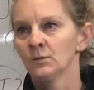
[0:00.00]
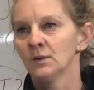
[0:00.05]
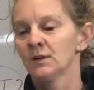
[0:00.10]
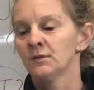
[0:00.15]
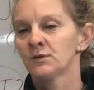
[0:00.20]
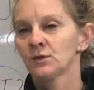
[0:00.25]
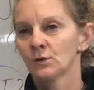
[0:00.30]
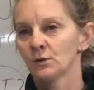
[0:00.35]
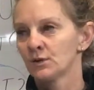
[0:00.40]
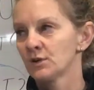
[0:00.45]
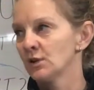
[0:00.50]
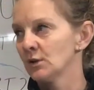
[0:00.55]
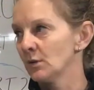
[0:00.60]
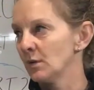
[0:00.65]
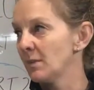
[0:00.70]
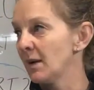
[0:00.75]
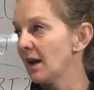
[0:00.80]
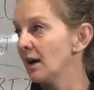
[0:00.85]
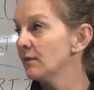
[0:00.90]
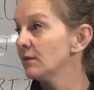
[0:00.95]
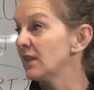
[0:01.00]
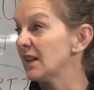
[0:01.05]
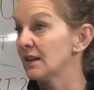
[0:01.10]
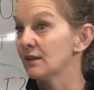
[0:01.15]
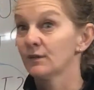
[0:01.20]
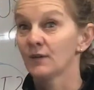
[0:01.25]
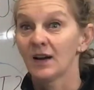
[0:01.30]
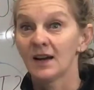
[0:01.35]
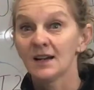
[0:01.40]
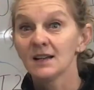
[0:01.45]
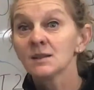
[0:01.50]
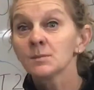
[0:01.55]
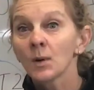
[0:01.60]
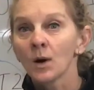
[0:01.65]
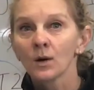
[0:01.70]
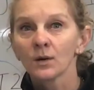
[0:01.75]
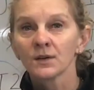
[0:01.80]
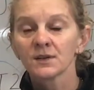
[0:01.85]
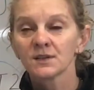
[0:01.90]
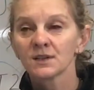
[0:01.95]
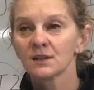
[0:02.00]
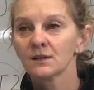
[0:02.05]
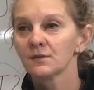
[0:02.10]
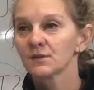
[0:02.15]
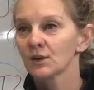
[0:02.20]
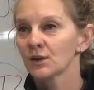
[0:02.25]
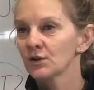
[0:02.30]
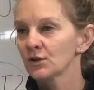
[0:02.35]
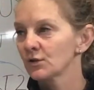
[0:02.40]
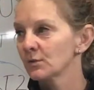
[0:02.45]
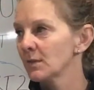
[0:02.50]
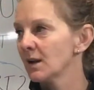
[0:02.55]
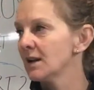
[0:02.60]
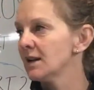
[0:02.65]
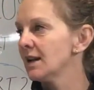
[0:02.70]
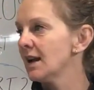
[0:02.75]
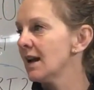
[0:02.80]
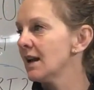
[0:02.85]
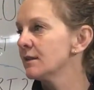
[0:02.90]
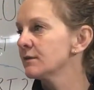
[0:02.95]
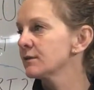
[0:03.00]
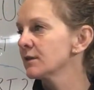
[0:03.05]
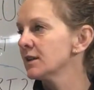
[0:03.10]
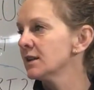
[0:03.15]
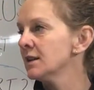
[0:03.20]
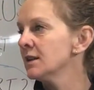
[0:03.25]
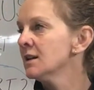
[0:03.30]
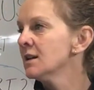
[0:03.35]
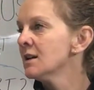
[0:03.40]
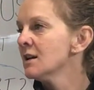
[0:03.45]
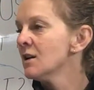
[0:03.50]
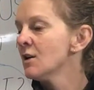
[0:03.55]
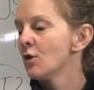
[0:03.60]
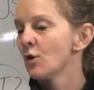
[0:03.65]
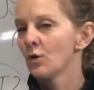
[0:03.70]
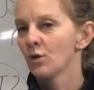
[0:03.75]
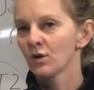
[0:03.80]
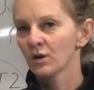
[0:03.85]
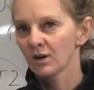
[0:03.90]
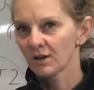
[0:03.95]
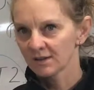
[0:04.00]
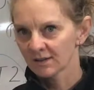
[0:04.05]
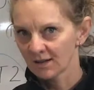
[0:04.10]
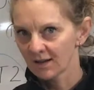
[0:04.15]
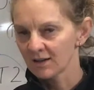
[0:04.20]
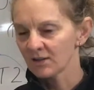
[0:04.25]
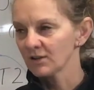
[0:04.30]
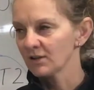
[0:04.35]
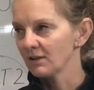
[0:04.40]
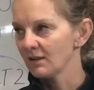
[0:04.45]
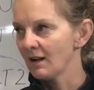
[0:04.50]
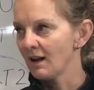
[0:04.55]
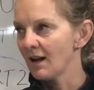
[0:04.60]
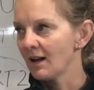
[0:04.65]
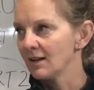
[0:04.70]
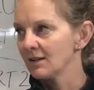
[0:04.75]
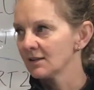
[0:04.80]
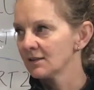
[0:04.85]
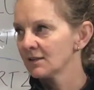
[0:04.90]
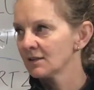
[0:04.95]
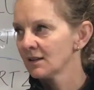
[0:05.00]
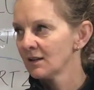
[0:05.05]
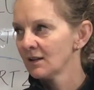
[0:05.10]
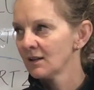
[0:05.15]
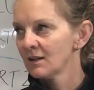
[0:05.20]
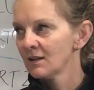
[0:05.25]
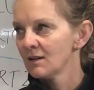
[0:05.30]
We've talked to you about VFA's policy of social media. Every organisation has